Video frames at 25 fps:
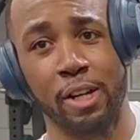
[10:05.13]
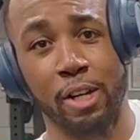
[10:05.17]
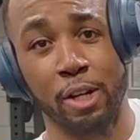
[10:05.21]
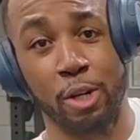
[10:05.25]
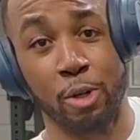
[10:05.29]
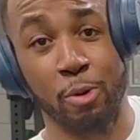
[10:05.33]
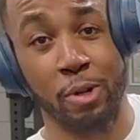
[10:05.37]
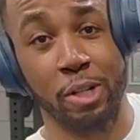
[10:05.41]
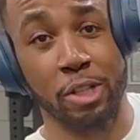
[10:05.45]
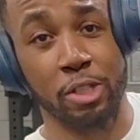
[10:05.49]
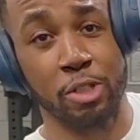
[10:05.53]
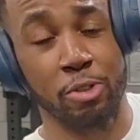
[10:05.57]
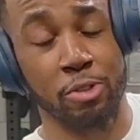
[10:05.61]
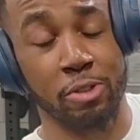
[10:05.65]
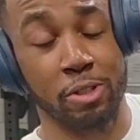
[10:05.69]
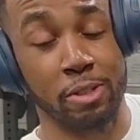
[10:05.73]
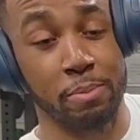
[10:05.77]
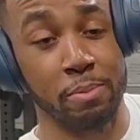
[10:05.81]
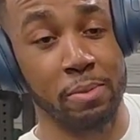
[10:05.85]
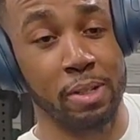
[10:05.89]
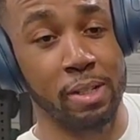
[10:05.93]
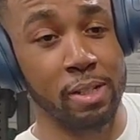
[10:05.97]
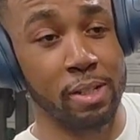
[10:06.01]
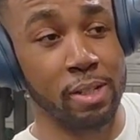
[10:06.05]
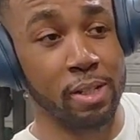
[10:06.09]
A quick
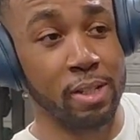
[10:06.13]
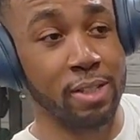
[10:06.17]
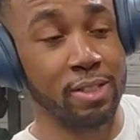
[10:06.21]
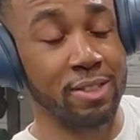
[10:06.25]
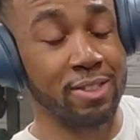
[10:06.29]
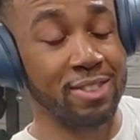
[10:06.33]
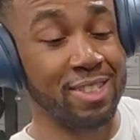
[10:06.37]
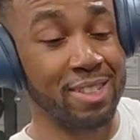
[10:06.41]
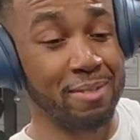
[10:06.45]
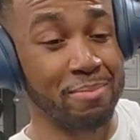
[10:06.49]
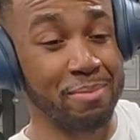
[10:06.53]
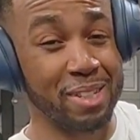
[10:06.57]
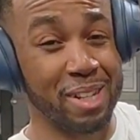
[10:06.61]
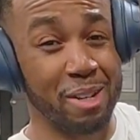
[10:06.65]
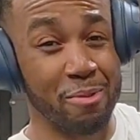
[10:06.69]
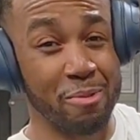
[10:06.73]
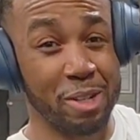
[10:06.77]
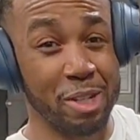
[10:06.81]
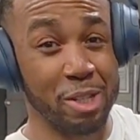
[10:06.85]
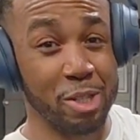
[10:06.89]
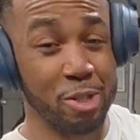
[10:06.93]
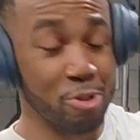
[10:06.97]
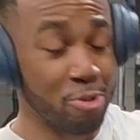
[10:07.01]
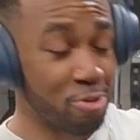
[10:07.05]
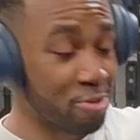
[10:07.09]
tip that I
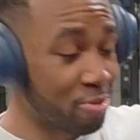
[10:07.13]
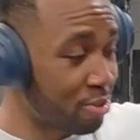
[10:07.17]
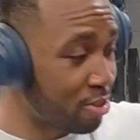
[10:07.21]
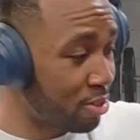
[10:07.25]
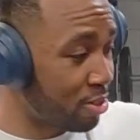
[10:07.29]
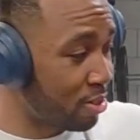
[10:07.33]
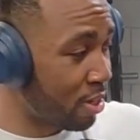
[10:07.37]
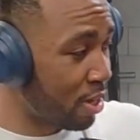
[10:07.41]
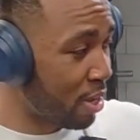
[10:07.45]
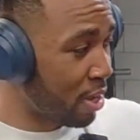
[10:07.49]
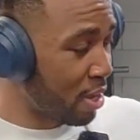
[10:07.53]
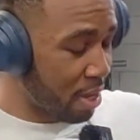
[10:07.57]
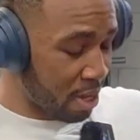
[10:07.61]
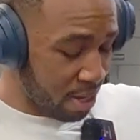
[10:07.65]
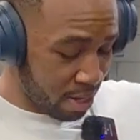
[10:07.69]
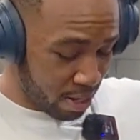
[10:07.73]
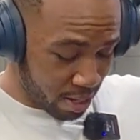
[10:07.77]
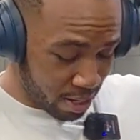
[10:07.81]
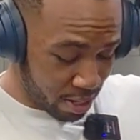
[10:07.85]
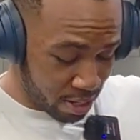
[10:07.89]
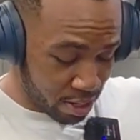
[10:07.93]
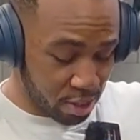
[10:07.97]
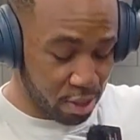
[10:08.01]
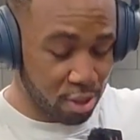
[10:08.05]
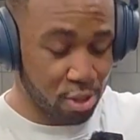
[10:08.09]
want to use
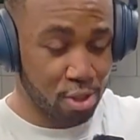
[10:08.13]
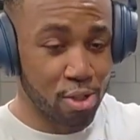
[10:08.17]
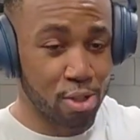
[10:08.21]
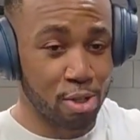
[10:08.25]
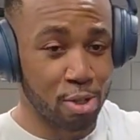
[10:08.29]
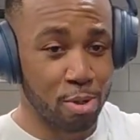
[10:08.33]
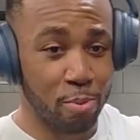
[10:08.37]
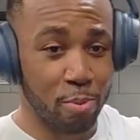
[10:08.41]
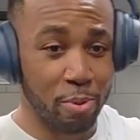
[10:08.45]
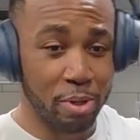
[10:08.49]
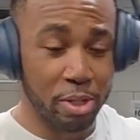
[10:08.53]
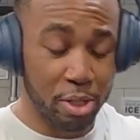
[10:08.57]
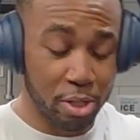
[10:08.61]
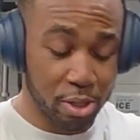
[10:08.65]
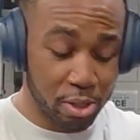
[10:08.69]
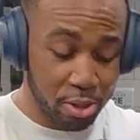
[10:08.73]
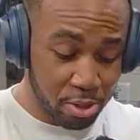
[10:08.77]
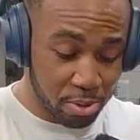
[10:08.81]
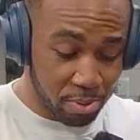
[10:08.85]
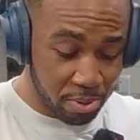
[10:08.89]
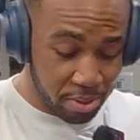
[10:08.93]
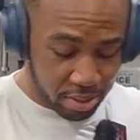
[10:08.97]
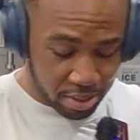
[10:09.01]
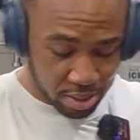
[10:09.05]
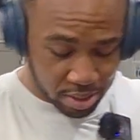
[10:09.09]
is when you're
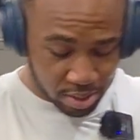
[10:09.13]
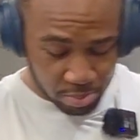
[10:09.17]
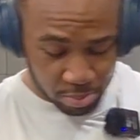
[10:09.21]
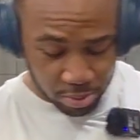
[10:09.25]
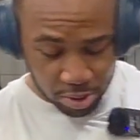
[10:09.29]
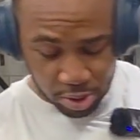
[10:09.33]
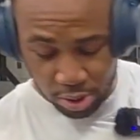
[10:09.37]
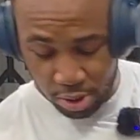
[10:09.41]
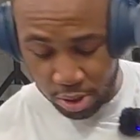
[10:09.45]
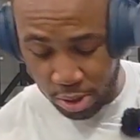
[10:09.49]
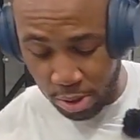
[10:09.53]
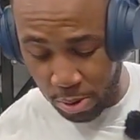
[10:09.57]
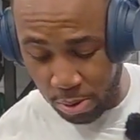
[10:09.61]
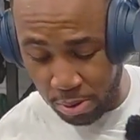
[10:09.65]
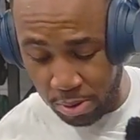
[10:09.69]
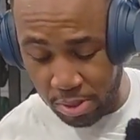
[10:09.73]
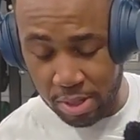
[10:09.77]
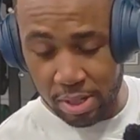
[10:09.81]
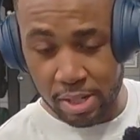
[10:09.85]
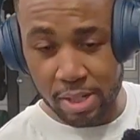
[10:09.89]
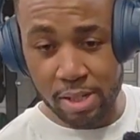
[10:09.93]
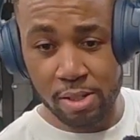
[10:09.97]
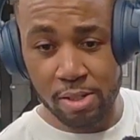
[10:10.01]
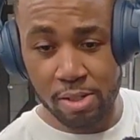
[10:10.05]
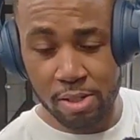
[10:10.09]
doing this, when you're
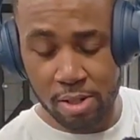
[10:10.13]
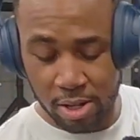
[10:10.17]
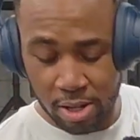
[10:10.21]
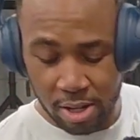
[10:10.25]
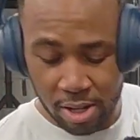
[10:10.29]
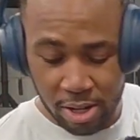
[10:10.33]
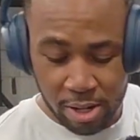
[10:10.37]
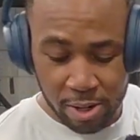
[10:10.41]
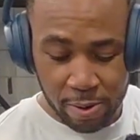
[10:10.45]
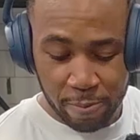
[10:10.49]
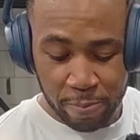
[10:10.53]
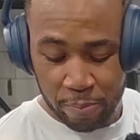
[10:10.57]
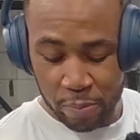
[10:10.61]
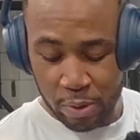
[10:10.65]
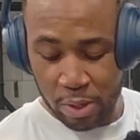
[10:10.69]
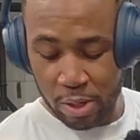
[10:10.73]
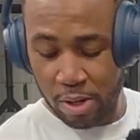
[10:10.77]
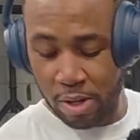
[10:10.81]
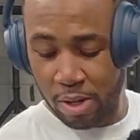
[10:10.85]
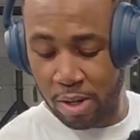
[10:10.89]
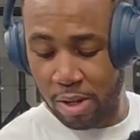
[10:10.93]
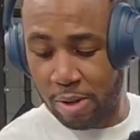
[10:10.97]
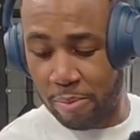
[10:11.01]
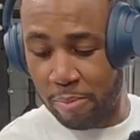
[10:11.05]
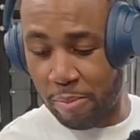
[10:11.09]
holding this,
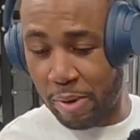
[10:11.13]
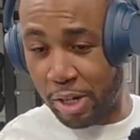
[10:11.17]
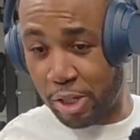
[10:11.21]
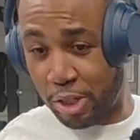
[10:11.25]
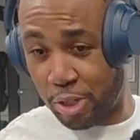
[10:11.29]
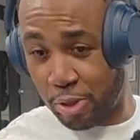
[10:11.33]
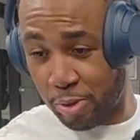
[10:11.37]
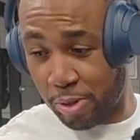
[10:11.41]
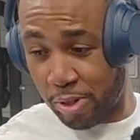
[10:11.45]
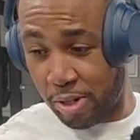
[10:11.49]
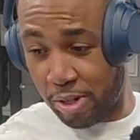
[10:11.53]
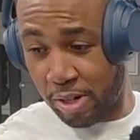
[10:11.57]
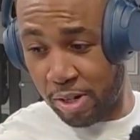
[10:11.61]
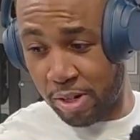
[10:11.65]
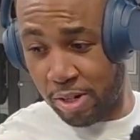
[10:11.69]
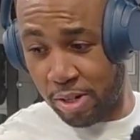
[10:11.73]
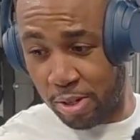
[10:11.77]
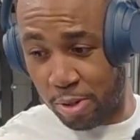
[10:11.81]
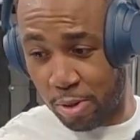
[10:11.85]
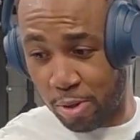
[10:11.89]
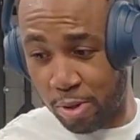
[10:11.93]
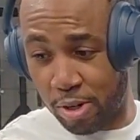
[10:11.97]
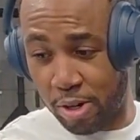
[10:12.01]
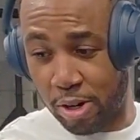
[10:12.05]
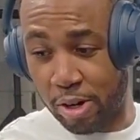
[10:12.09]
make sure
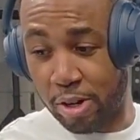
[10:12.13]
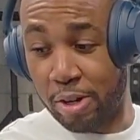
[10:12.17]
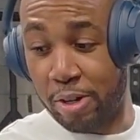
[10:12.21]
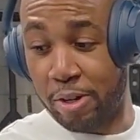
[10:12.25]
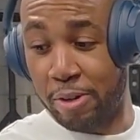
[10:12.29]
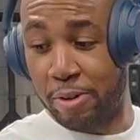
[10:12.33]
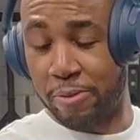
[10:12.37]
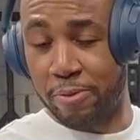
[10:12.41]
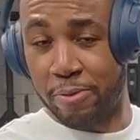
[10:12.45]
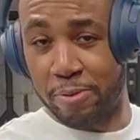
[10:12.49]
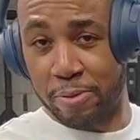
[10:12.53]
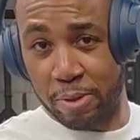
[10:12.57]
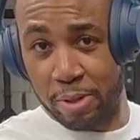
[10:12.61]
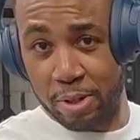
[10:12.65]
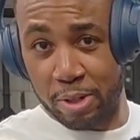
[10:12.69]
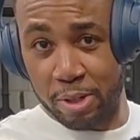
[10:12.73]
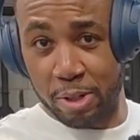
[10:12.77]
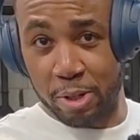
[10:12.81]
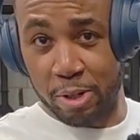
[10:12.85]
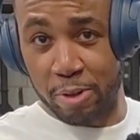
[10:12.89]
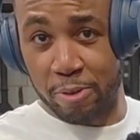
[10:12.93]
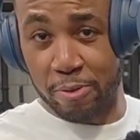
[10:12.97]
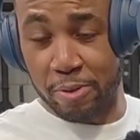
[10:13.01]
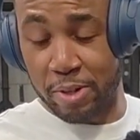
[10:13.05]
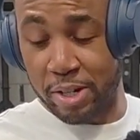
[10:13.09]
you curve
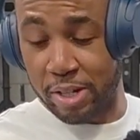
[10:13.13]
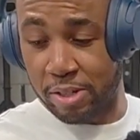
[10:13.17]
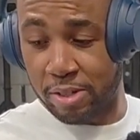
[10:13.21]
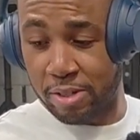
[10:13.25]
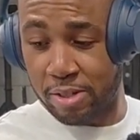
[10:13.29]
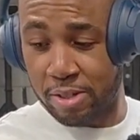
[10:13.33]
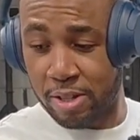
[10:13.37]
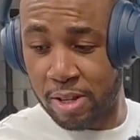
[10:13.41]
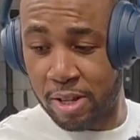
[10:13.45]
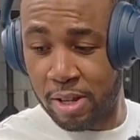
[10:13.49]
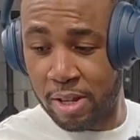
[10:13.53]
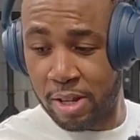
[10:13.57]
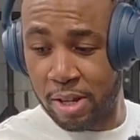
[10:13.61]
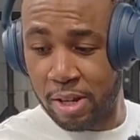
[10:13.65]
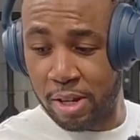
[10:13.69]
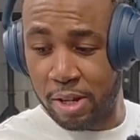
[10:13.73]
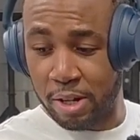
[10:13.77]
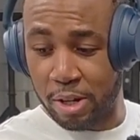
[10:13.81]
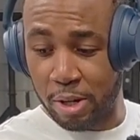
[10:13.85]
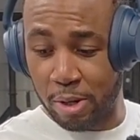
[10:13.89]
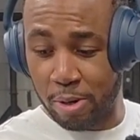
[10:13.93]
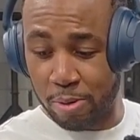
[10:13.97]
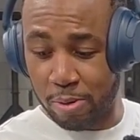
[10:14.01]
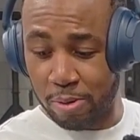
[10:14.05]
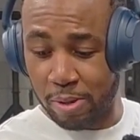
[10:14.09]
your wrist.
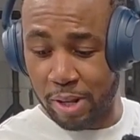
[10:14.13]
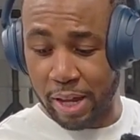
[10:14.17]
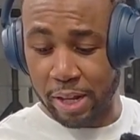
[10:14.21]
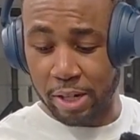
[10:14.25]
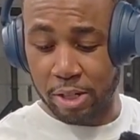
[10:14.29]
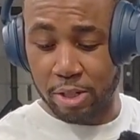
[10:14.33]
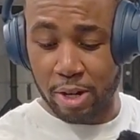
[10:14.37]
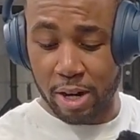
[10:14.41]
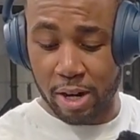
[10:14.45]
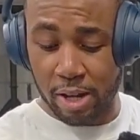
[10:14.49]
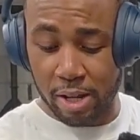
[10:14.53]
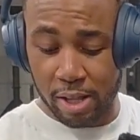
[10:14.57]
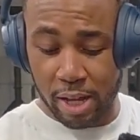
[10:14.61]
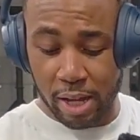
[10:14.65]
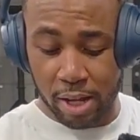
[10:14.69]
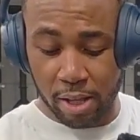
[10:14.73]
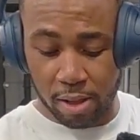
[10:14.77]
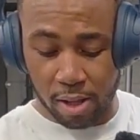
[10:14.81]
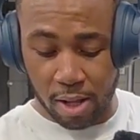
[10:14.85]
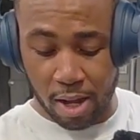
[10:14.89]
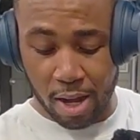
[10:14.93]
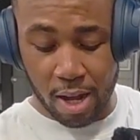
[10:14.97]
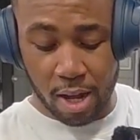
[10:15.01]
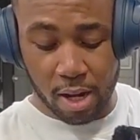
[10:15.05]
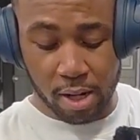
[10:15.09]
Don't like try to
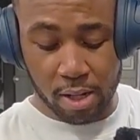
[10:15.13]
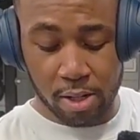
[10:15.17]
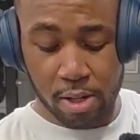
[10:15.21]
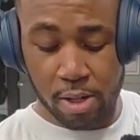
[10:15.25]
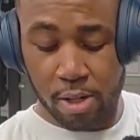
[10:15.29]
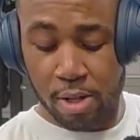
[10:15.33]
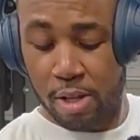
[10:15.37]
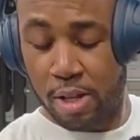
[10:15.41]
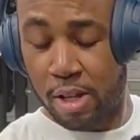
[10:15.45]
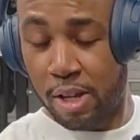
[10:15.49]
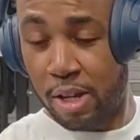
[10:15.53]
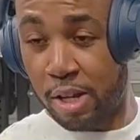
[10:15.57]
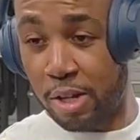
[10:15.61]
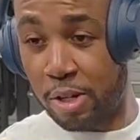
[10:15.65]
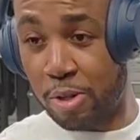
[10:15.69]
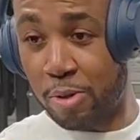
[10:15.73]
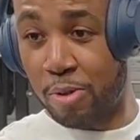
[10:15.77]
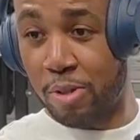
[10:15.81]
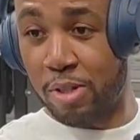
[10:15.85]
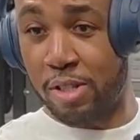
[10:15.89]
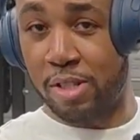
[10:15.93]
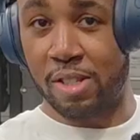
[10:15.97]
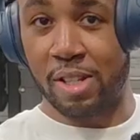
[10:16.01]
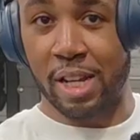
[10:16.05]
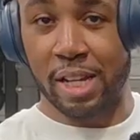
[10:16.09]
like lock and
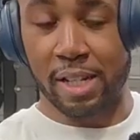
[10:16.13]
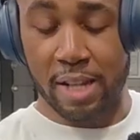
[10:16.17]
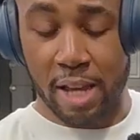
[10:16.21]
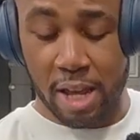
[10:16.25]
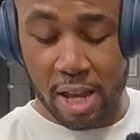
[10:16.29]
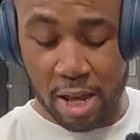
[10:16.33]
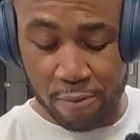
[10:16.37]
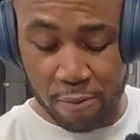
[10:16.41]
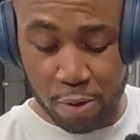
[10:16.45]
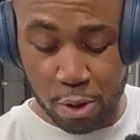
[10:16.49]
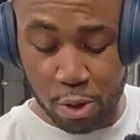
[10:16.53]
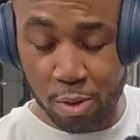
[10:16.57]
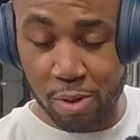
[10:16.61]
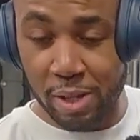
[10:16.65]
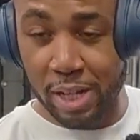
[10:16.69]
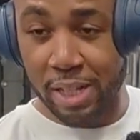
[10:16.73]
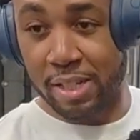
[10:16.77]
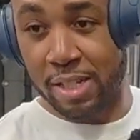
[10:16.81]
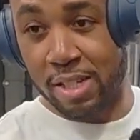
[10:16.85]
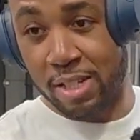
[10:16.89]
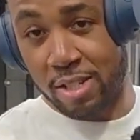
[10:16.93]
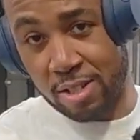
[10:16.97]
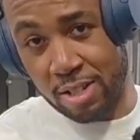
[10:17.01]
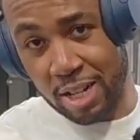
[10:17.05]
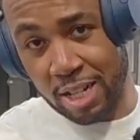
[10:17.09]
do this like that. If you do
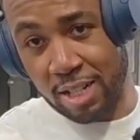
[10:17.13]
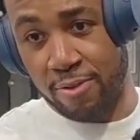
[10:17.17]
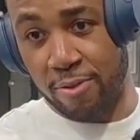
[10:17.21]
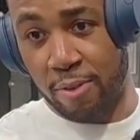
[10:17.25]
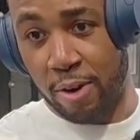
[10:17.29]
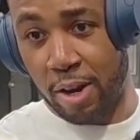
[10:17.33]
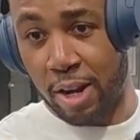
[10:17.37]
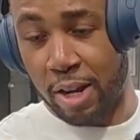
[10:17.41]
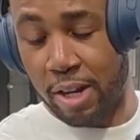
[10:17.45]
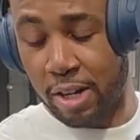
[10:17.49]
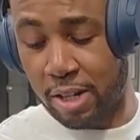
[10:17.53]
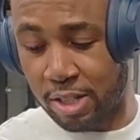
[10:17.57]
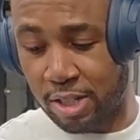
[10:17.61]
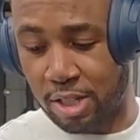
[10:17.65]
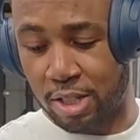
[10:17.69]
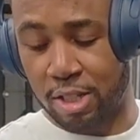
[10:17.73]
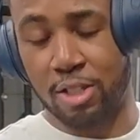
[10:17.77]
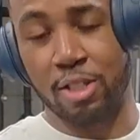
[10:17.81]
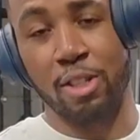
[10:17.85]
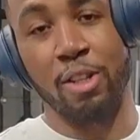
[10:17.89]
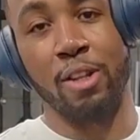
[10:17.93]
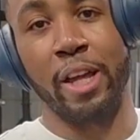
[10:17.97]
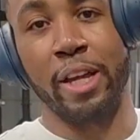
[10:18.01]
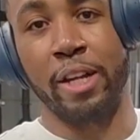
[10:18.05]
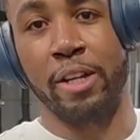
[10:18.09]
like this, that's fine because
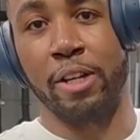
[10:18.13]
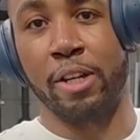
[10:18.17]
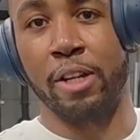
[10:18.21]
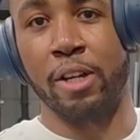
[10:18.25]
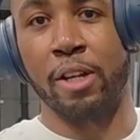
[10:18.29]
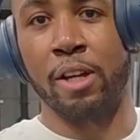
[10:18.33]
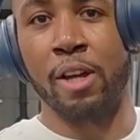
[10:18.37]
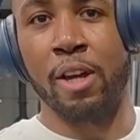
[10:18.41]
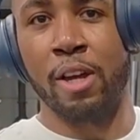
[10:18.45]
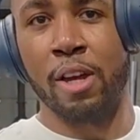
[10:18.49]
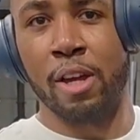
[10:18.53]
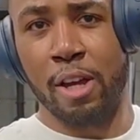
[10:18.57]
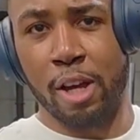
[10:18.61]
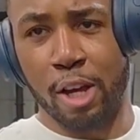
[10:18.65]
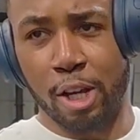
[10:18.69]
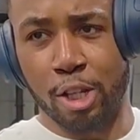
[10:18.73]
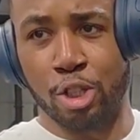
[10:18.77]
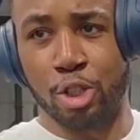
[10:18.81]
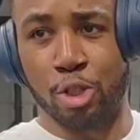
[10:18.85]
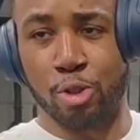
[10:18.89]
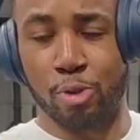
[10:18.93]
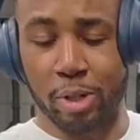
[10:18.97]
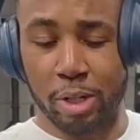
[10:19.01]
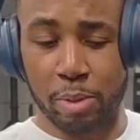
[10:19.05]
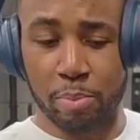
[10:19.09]
it's still like a
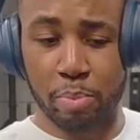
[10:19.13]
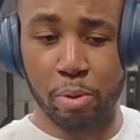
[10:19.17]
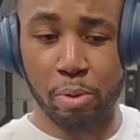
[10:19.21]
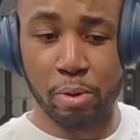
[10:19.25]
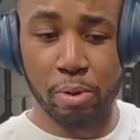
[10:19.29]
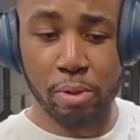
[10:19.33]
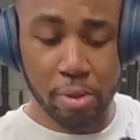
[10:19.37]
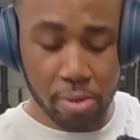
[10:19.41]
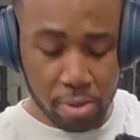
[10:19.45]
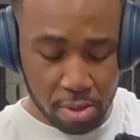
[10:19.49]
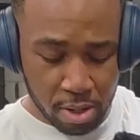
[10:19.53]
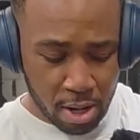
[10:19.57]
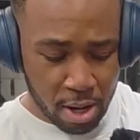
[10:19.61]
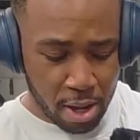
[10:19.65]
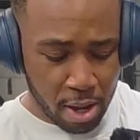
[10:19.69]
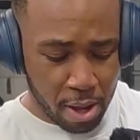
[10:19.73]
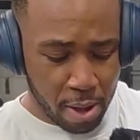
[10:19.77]
strict pull.